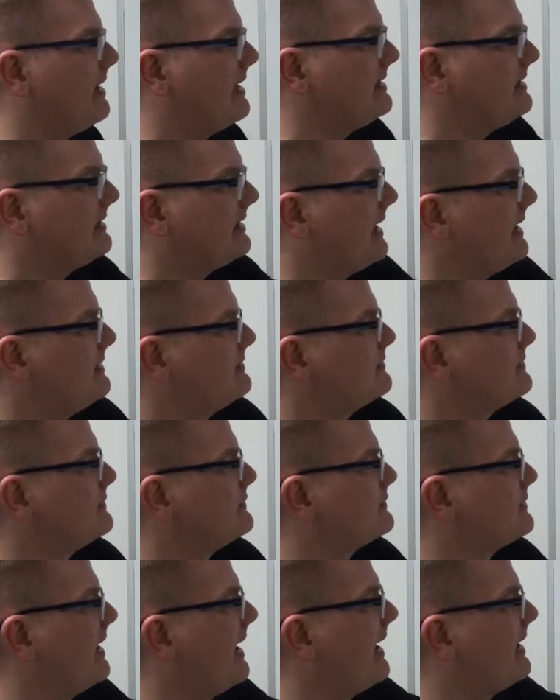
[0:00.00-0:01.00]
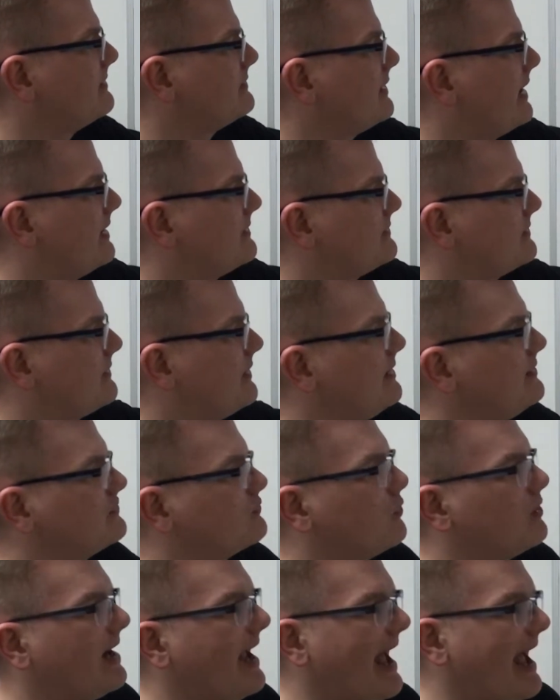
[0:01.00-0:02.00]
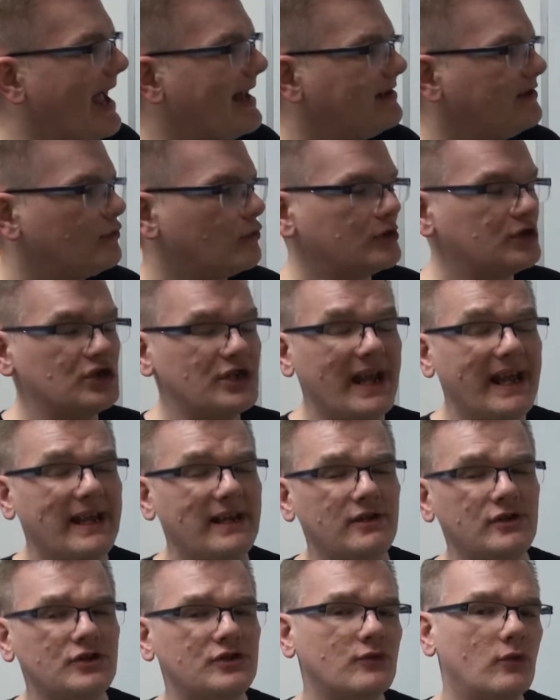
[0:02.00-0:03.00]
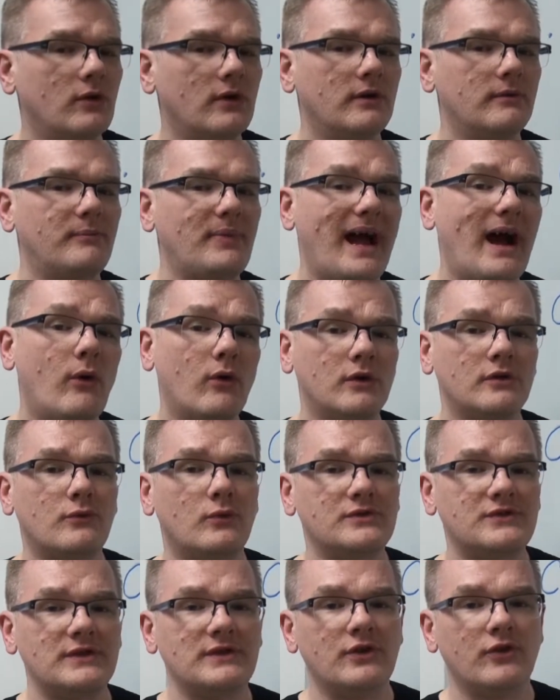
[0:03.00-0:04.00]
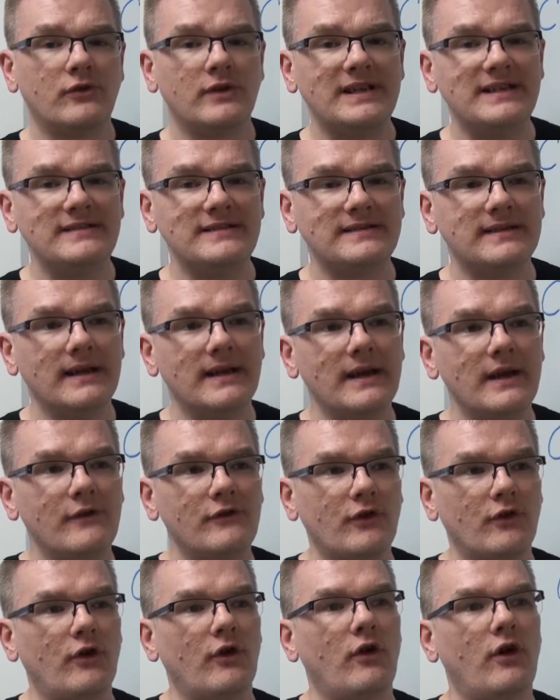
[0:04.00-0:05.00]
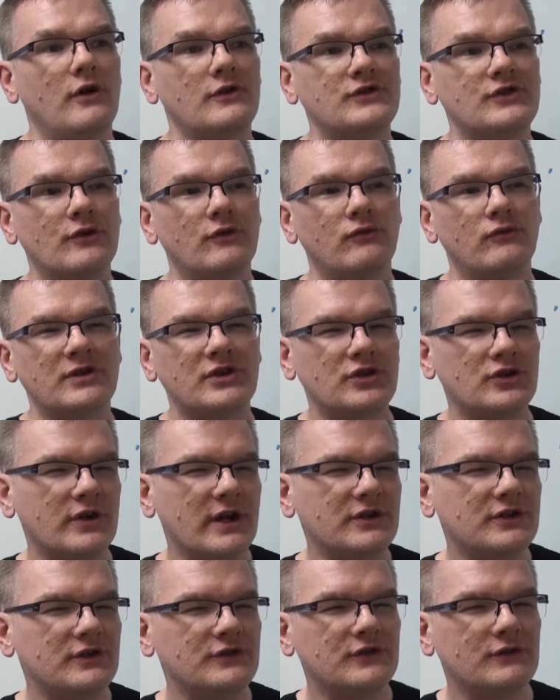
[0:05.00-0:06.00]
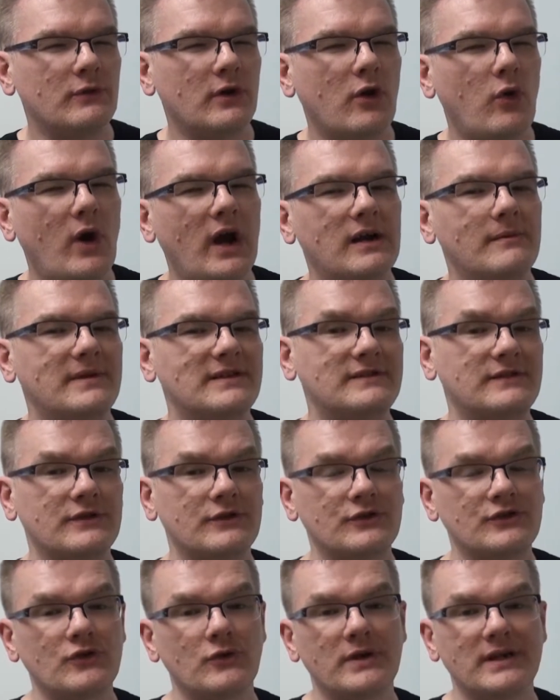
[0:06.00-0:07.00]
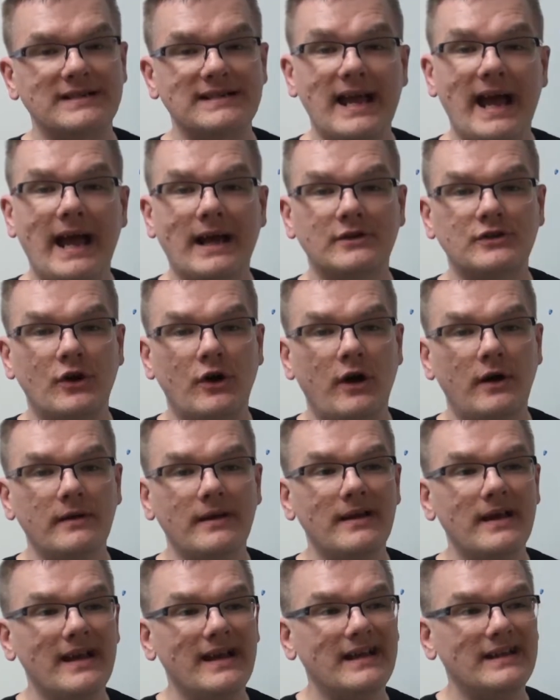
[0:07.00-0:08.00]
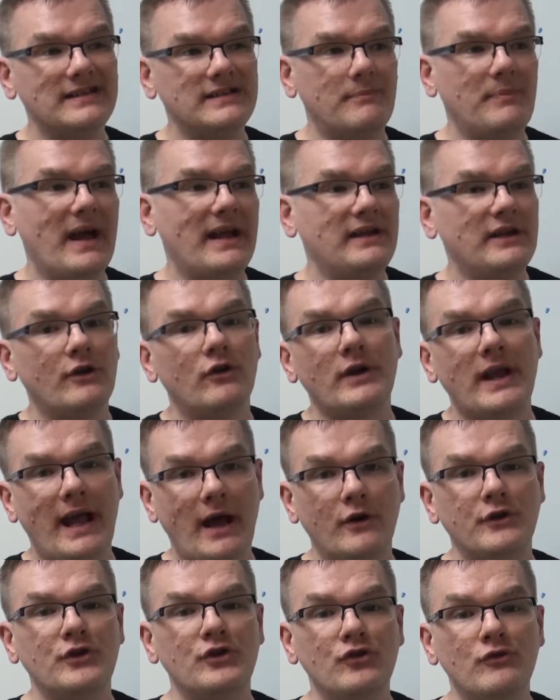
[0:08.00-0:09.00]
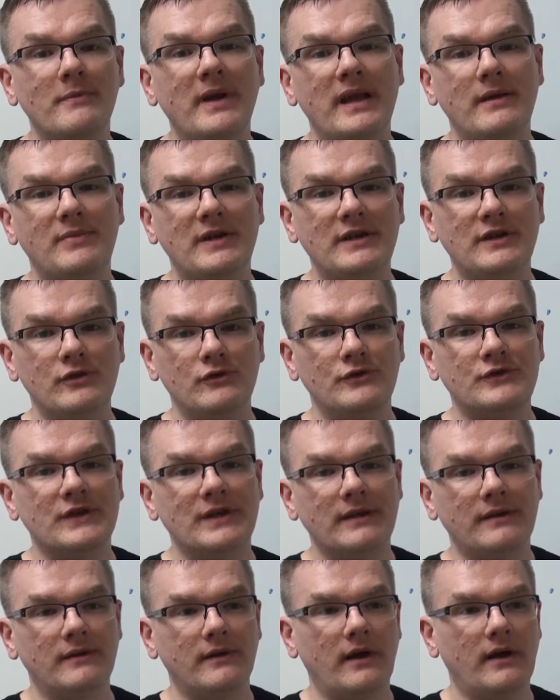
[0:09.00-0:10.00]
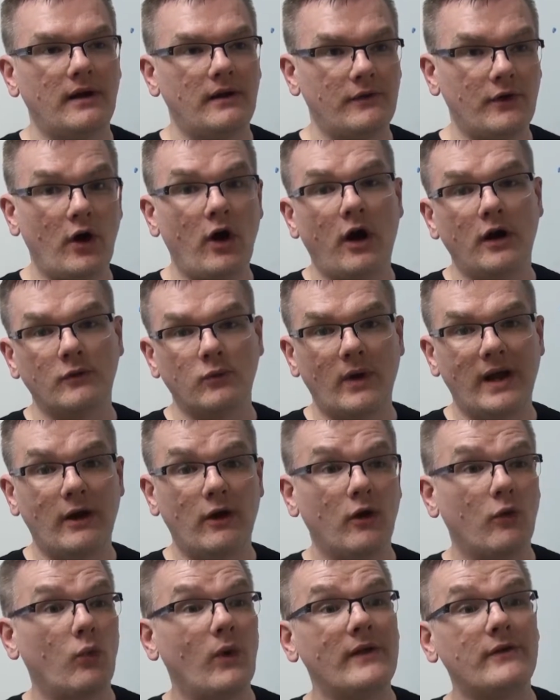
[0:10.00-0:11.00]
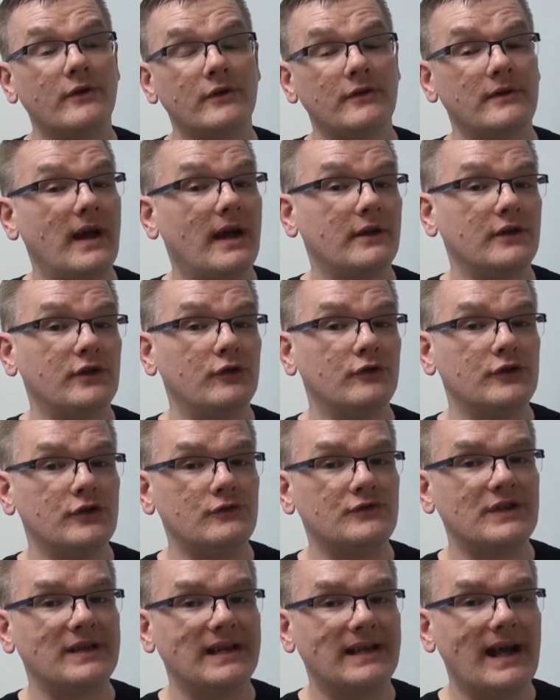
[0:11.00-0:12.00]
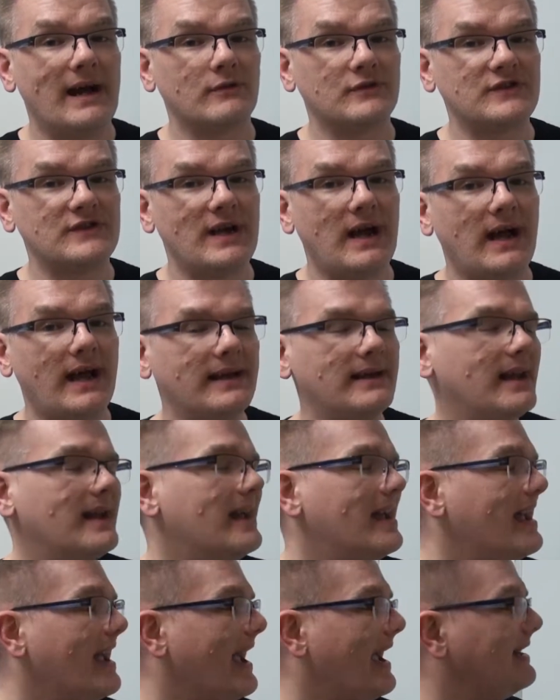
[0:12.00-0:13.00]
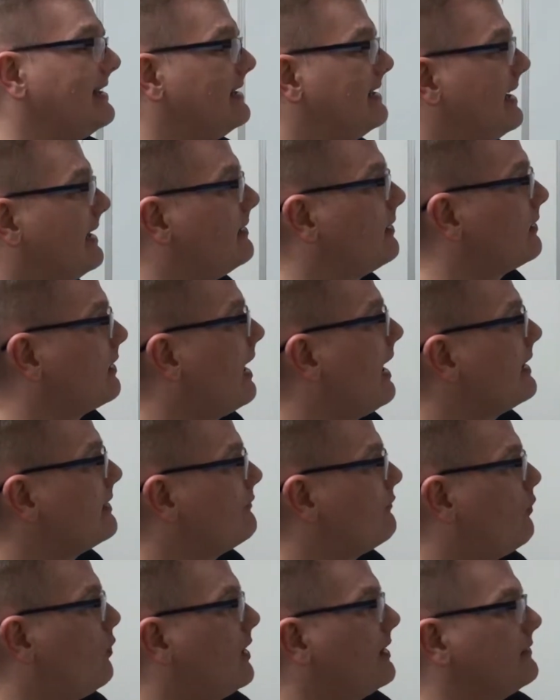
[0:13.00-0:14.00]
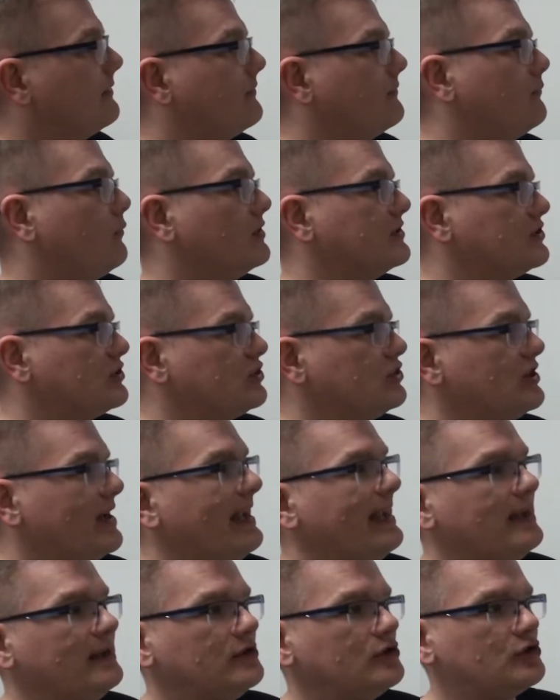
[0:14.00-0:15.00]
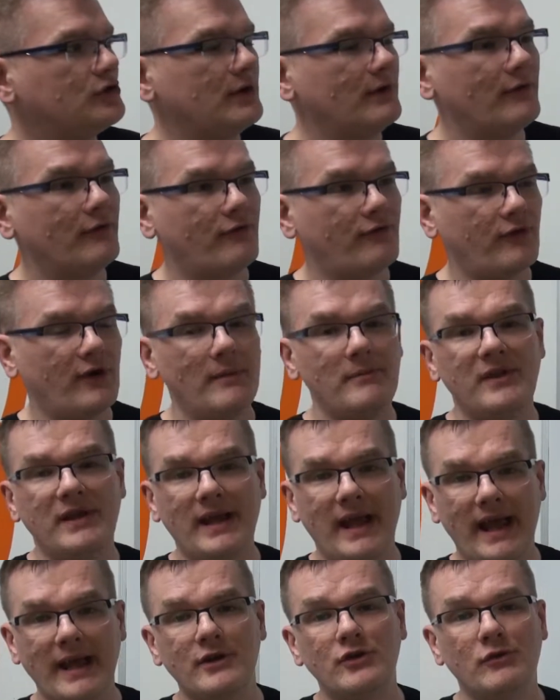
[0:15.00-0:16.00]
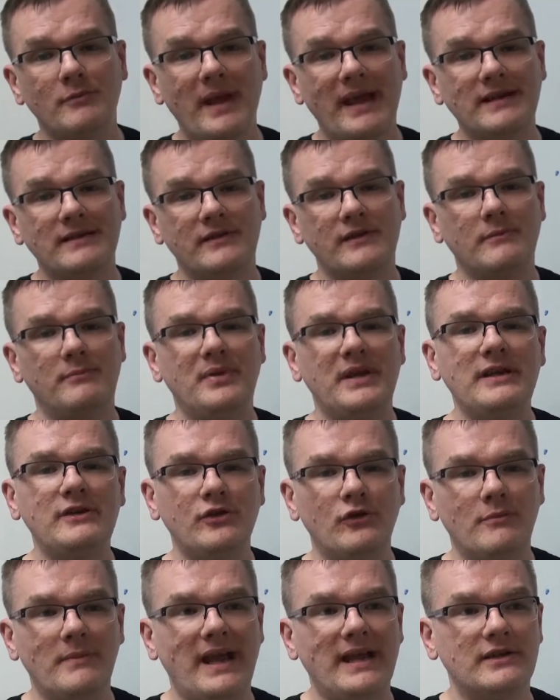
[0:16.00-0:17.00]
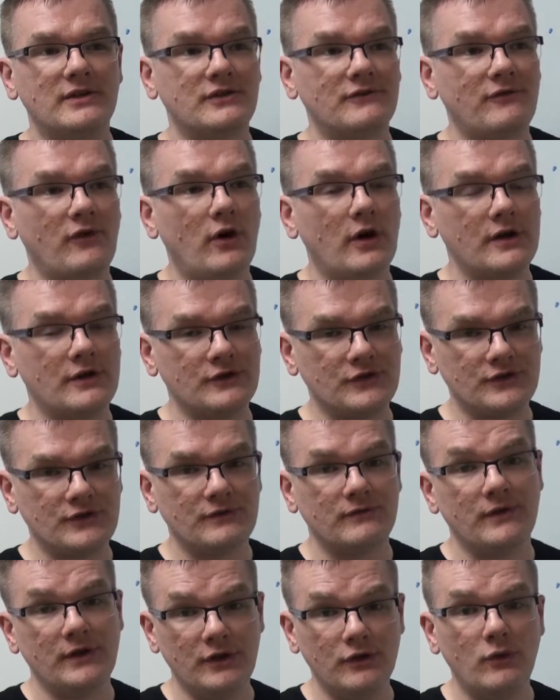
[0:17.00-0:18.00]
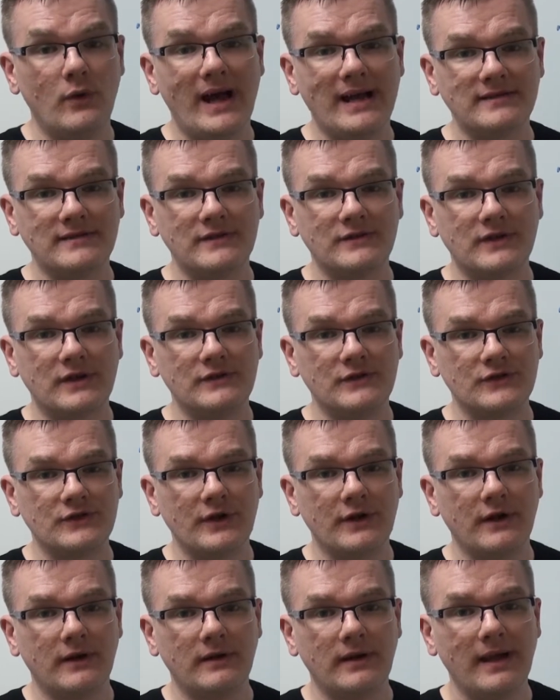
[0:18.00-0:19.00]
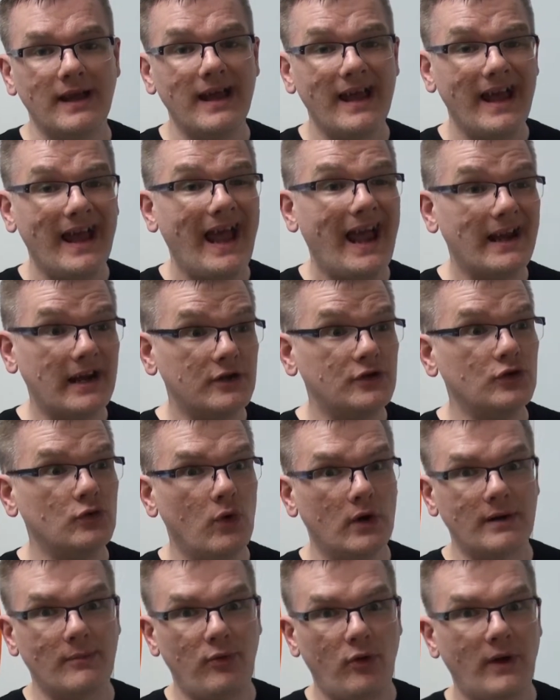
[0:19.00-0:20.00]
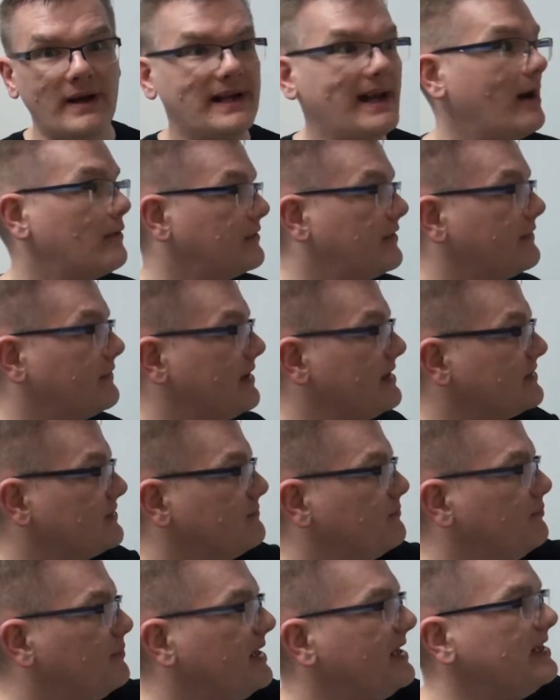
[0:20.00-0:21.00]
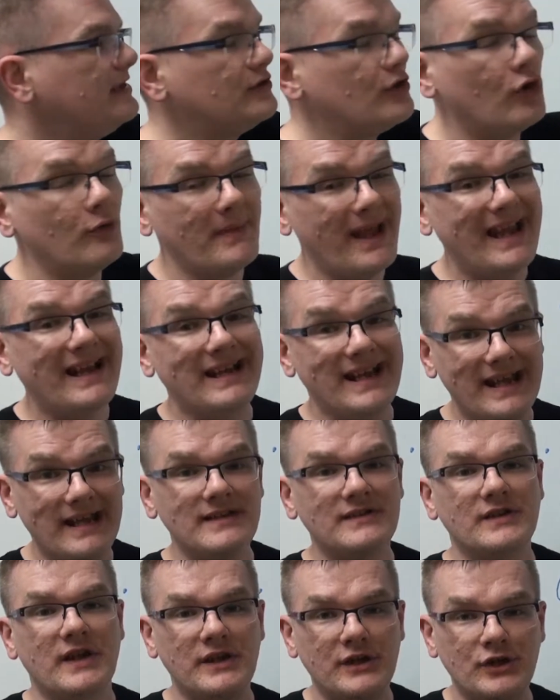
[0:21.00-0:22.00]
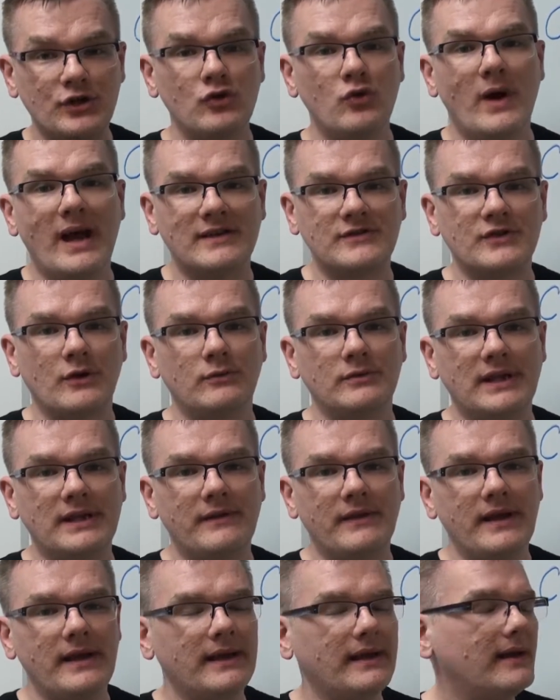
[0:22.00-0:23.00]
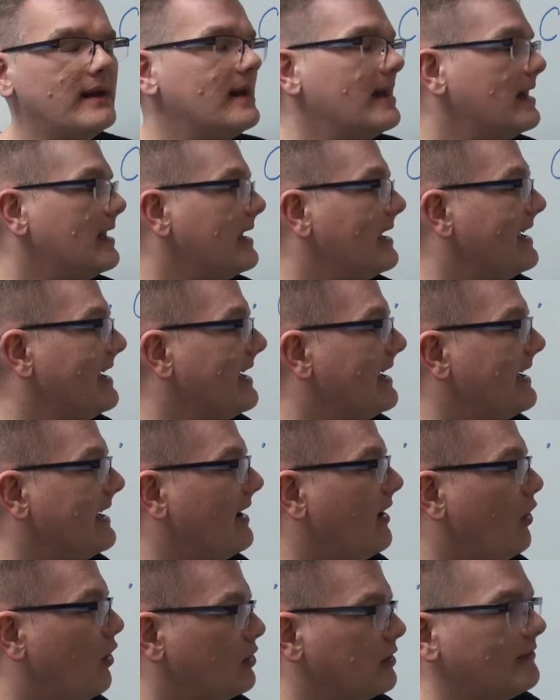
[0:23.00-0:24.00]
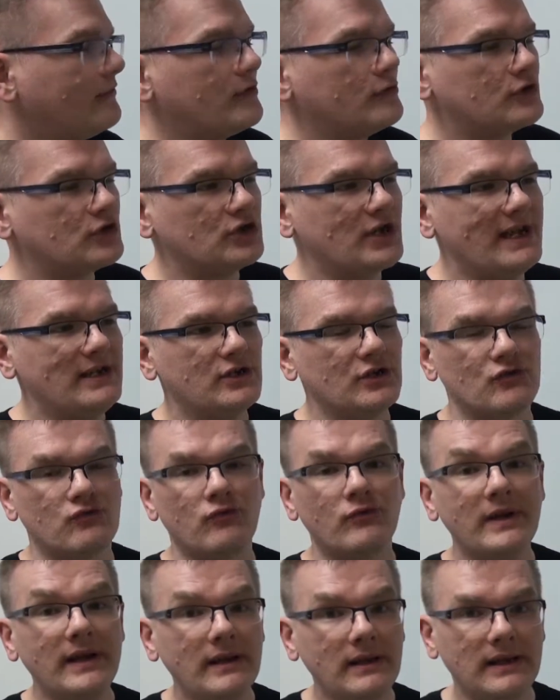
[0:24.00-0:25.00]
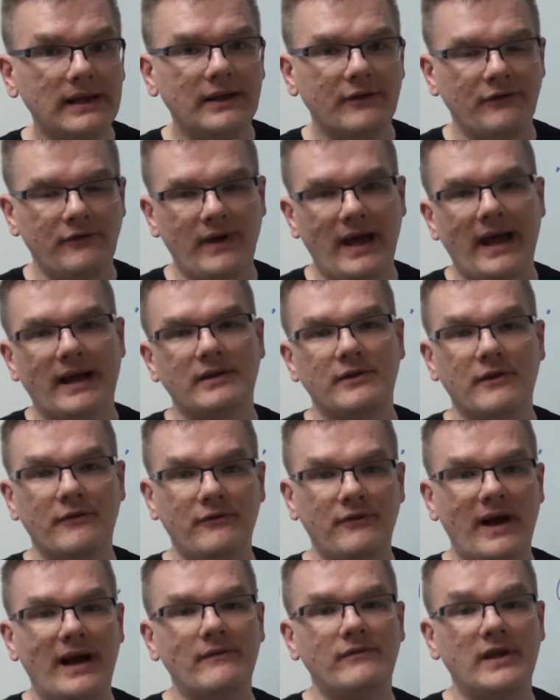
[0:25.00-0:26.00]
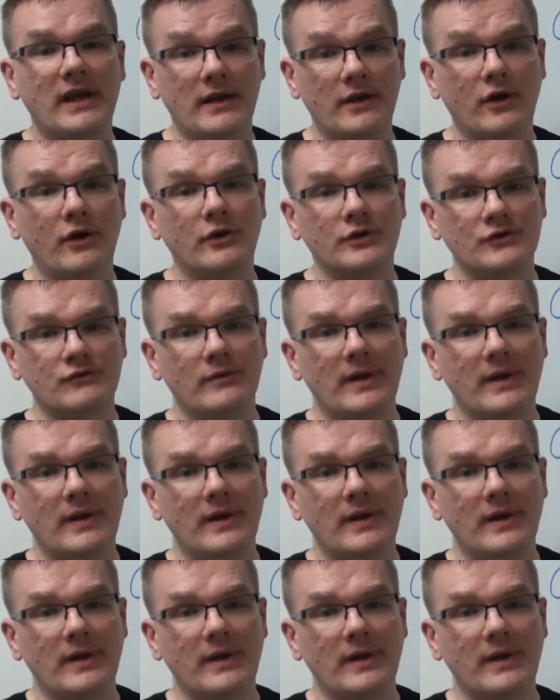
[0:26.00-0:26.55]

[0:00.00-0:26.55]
many cases, as, as, things were added or changed or power was increased, there are also restrictions or requirements that are sort of tacked on depending on how you may be using uh, the hardware or whether or not you're using it outside. And again, a lot of what was changed from the A domain to the B domain as far as the US is concerned, and I do want to point out that this B domain is a US only thing, all of those changes really affect the 5 gigahertz